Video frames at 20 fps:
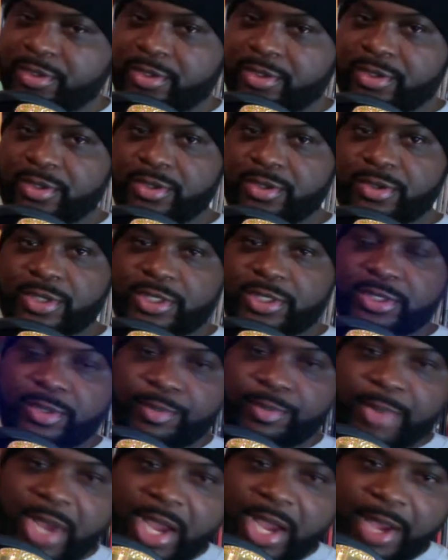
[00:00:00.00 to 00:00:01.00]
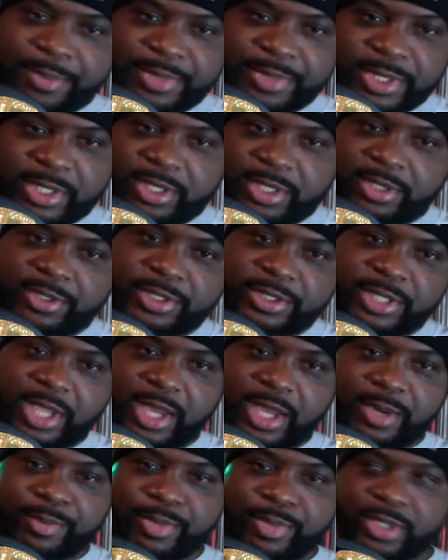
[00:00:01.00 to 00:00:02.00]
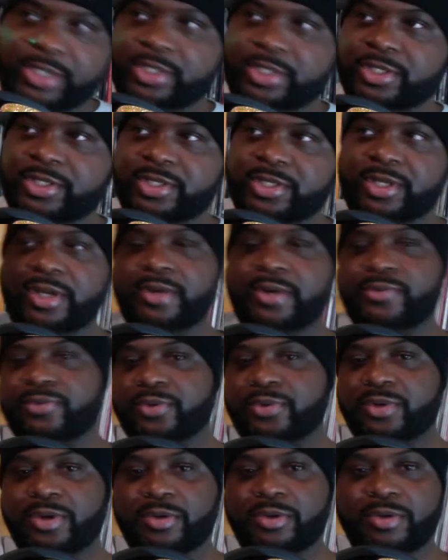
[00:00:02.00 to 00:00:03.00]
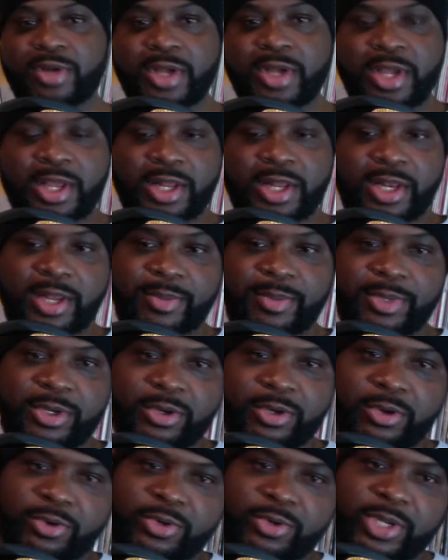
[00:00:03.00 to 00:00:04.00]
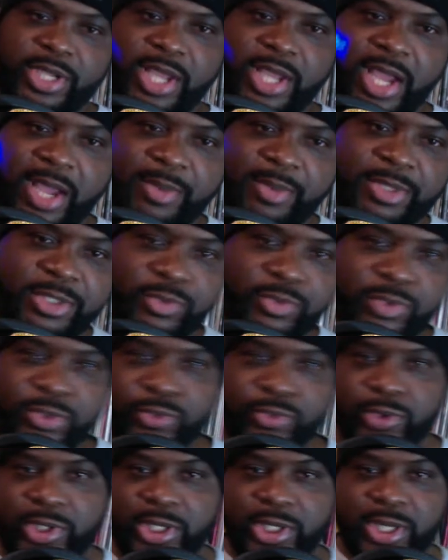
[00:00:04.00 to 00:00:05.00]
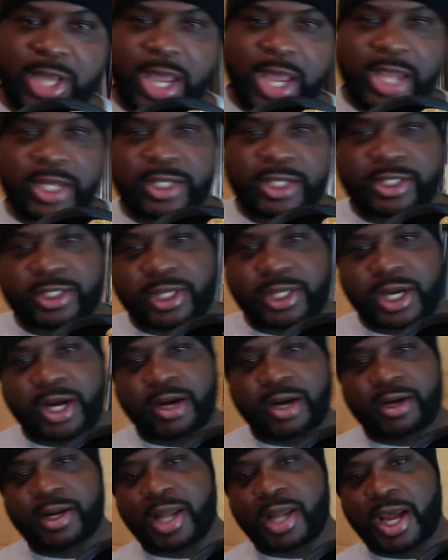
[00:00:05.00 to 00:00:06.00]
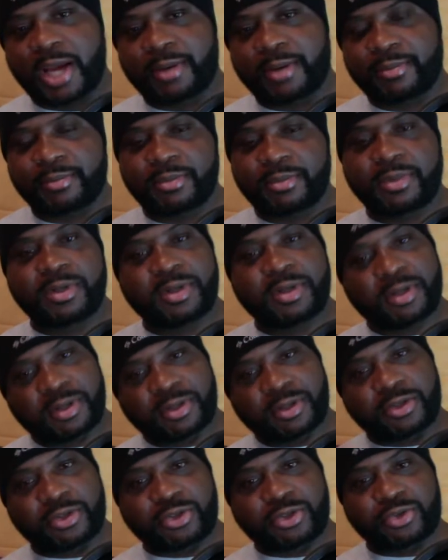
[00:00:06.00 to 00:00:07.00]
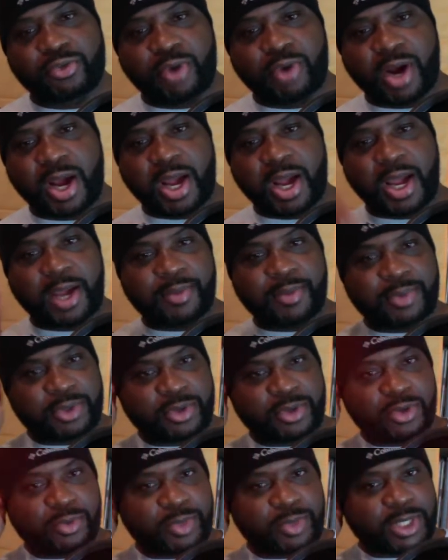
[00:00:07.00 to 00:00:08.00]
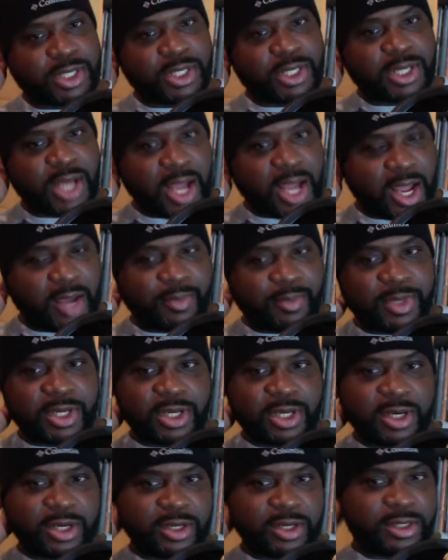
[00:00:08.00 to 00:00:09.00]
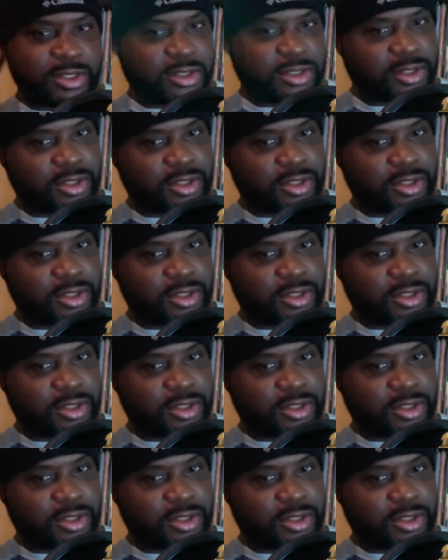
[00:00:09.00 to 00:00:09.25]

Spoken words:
It's some mob tells. Got a bunch of stuff. Let me know in the comments which one you like. Share, like, subscribe. You know what I mean. Comment on it.